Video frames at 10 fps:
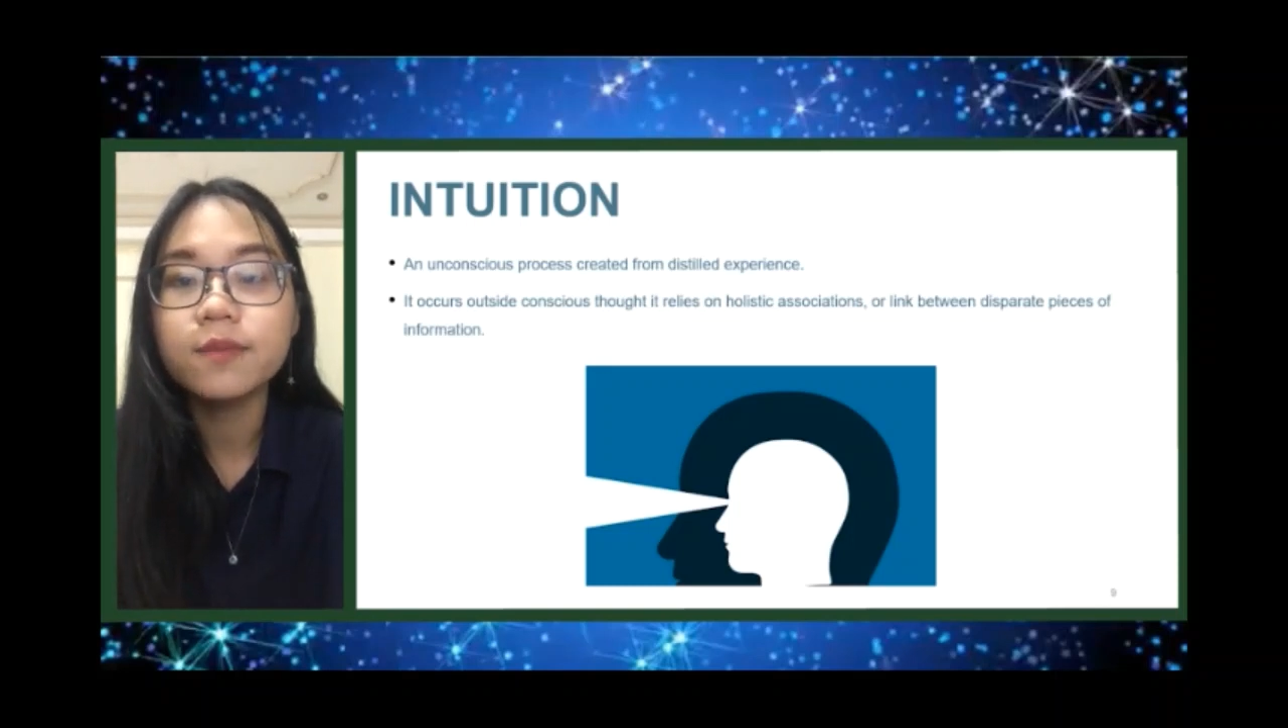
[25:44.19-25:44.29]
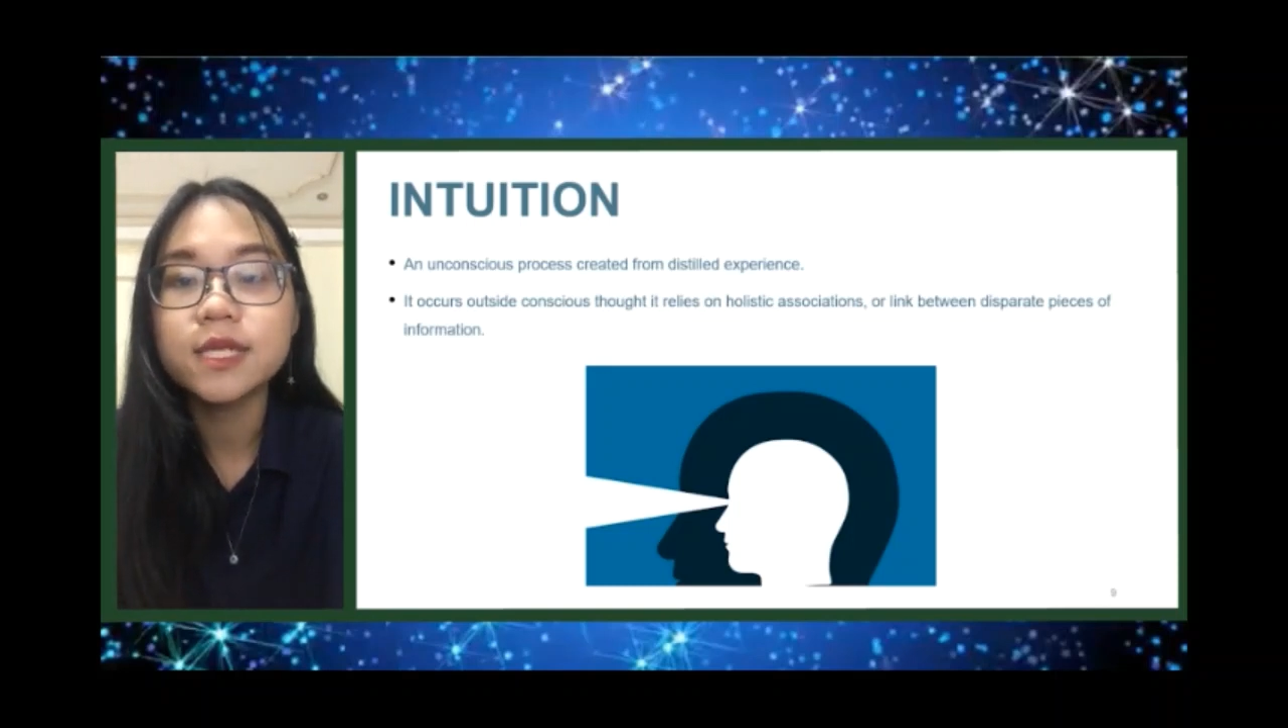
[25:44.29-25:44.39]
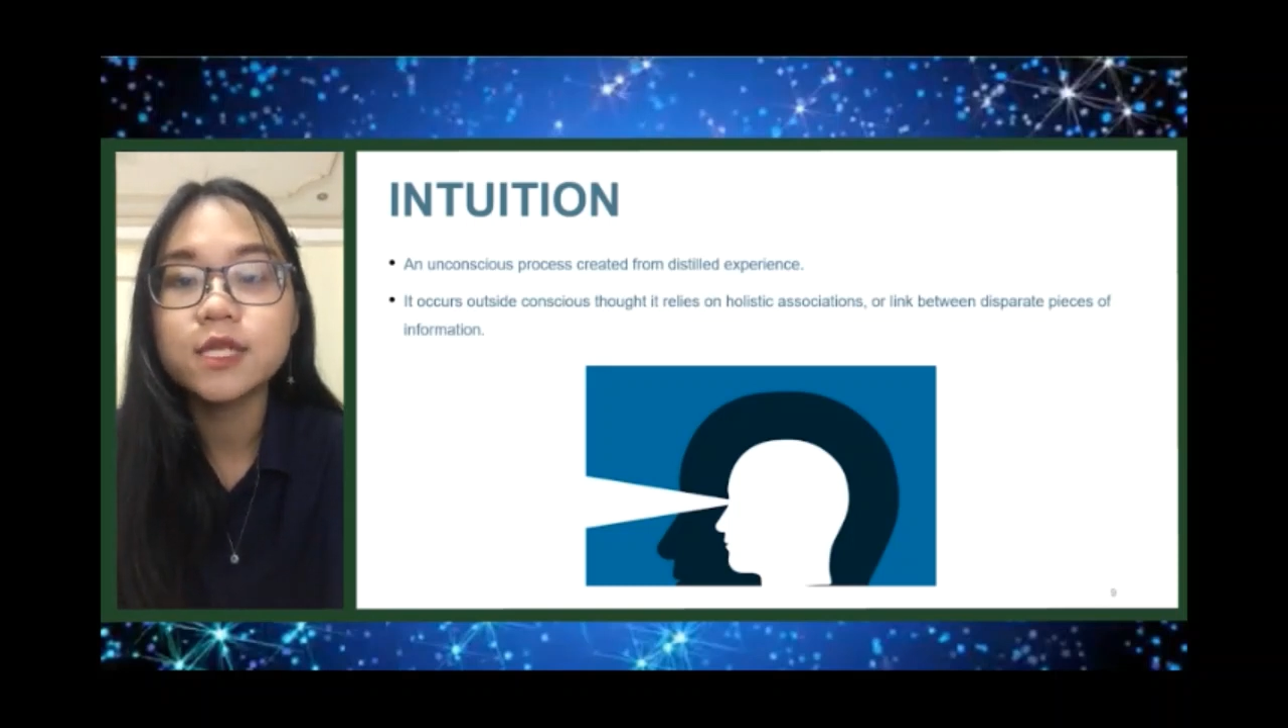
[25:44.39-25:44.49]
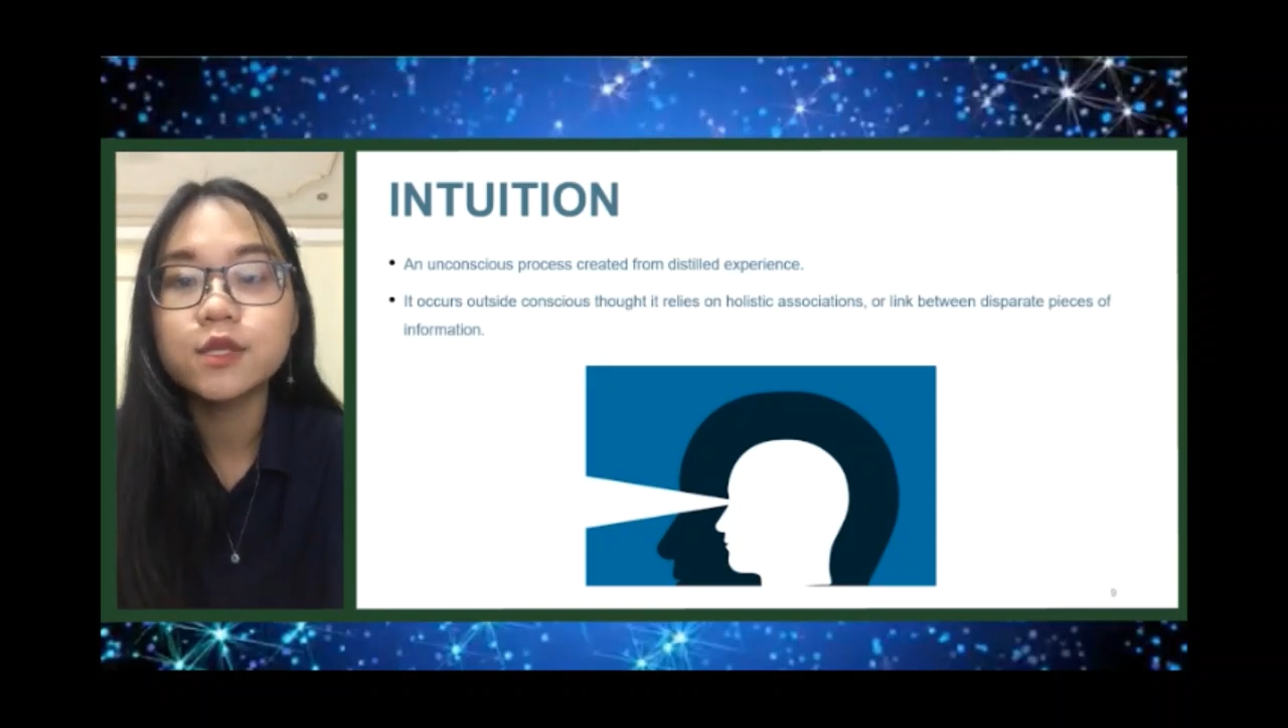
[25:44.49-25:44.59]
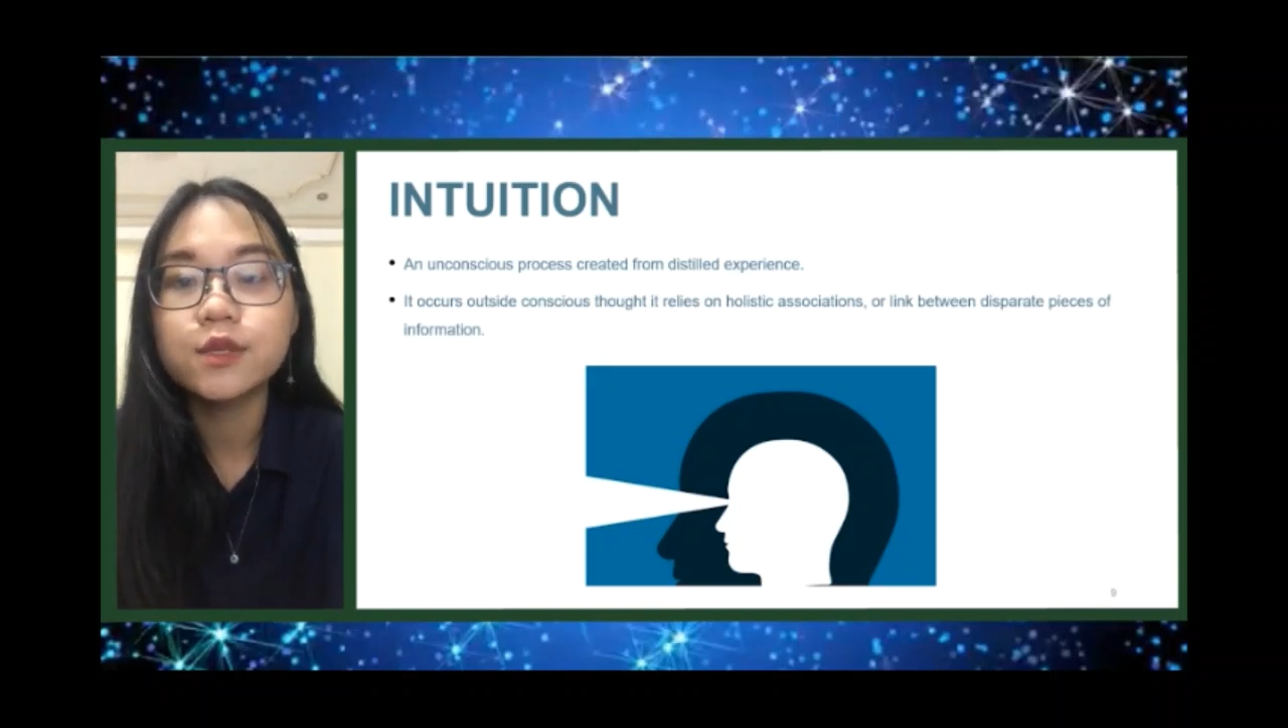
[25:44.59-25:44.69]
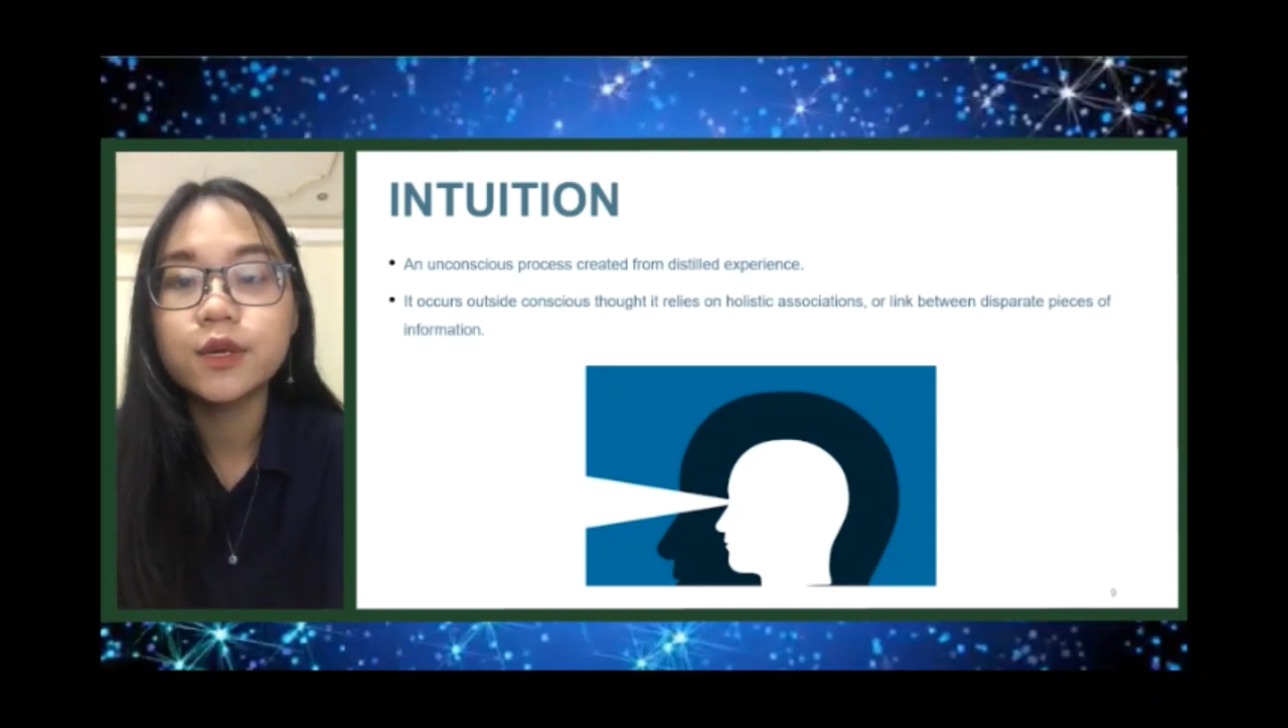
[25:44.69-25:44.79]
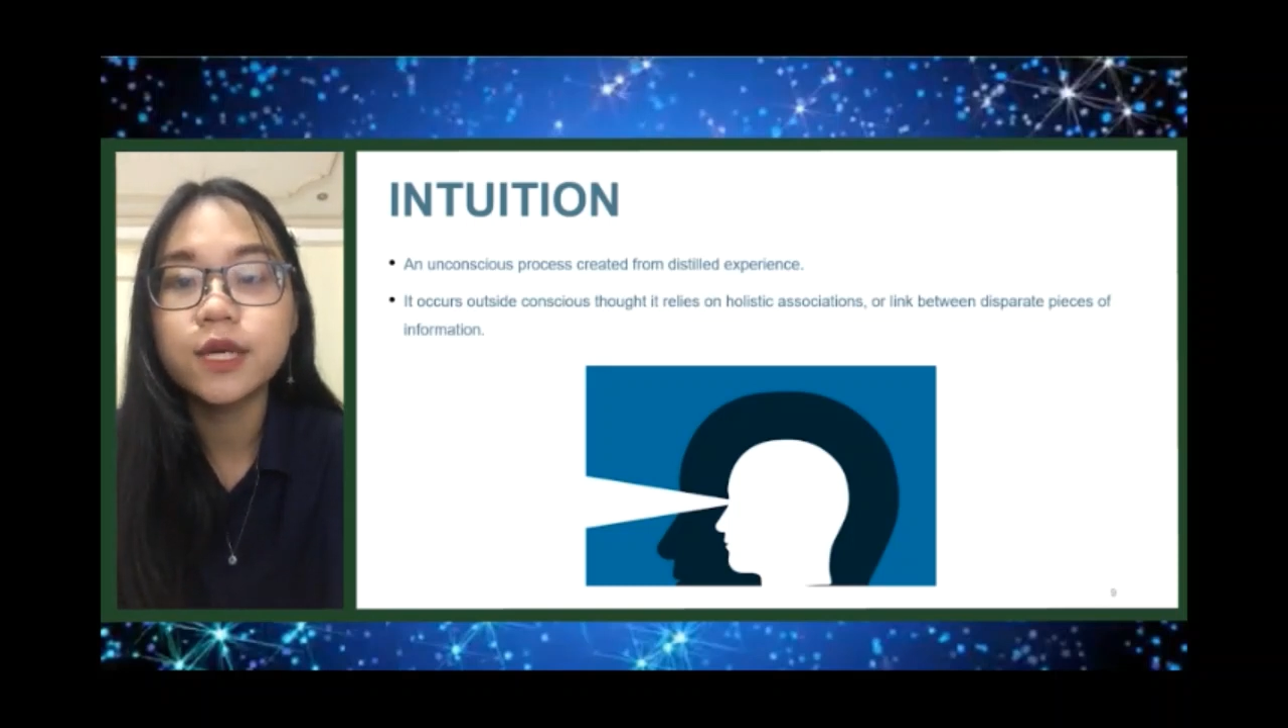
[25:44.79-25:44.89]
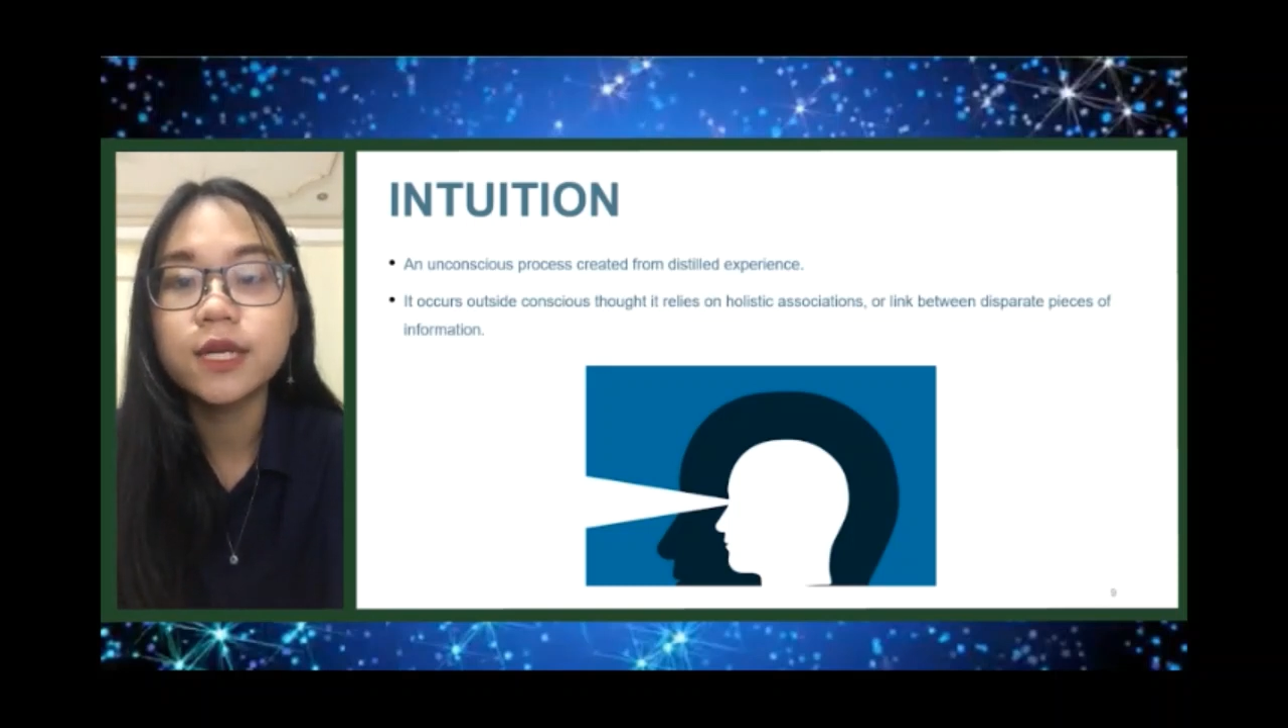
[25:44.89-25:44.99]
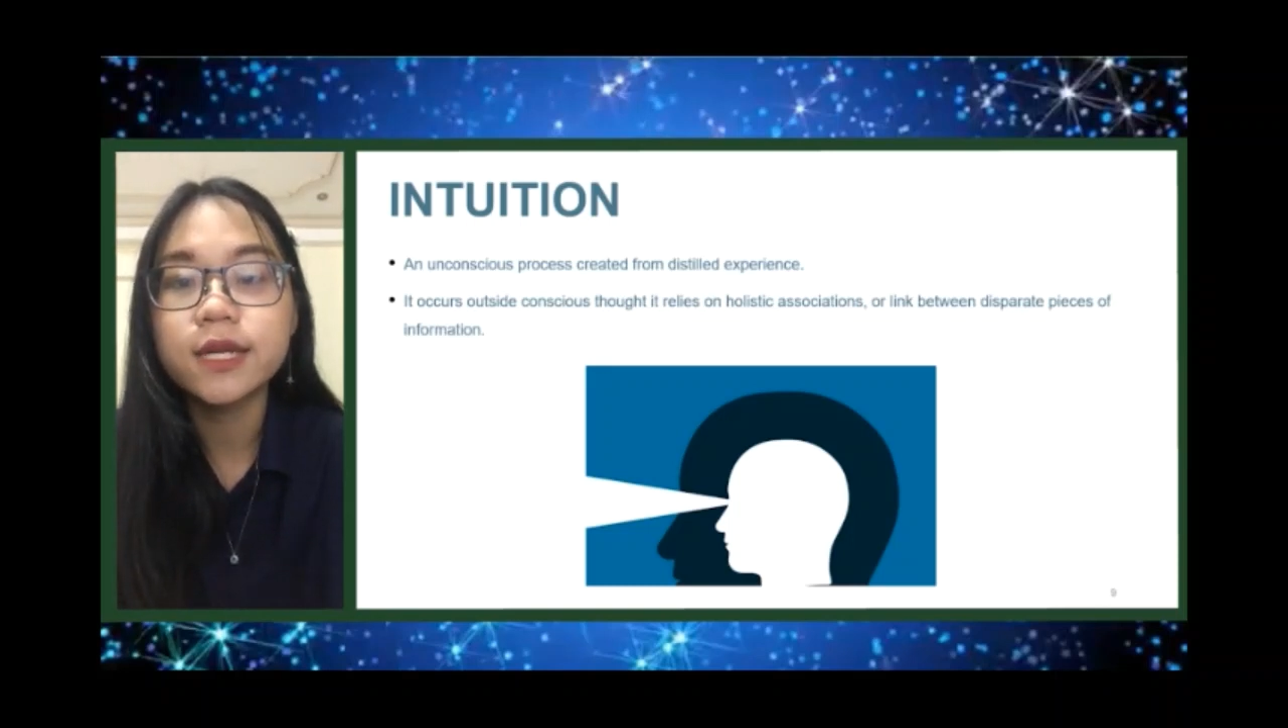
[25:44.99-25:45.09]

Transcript: between